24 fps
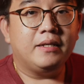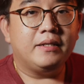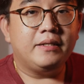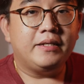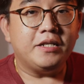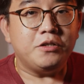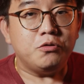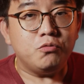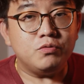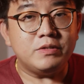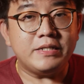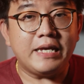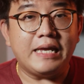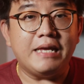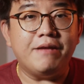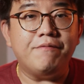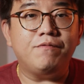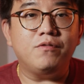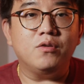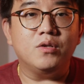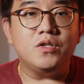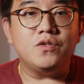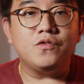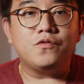They do take
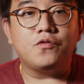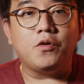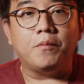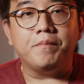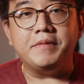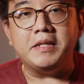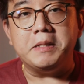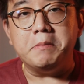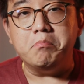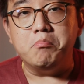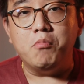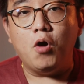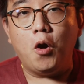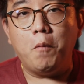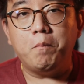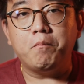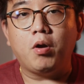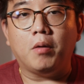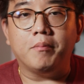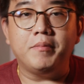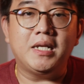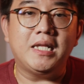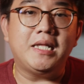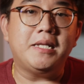influence from the more
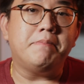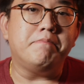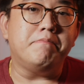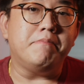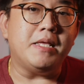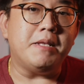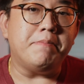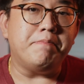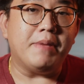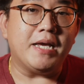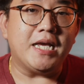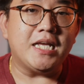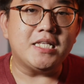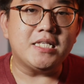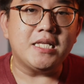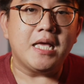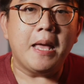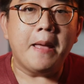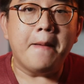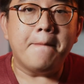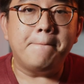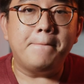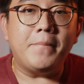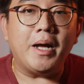prominent mid-bass,
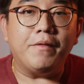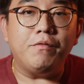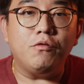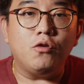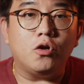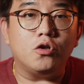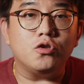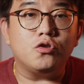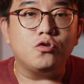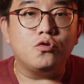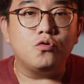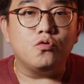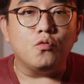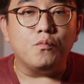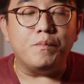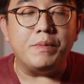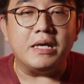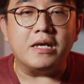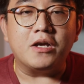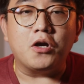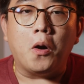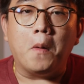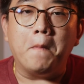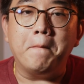but not to
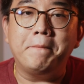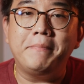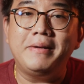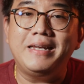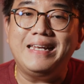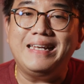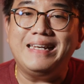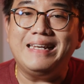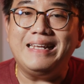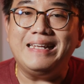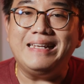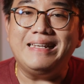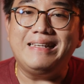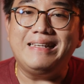be completely